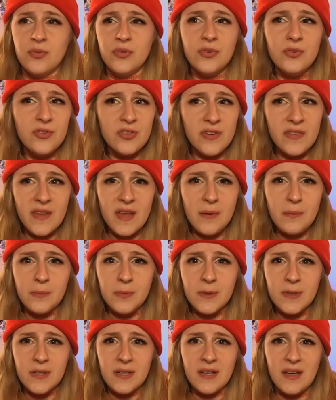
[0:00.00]
Rouge in that
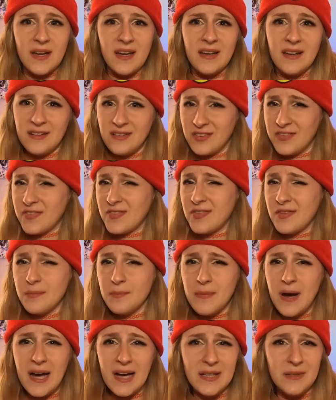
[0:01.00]
book and just the
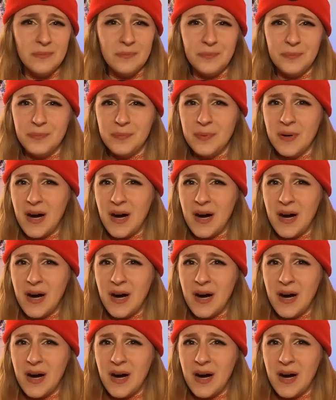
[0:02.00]
mind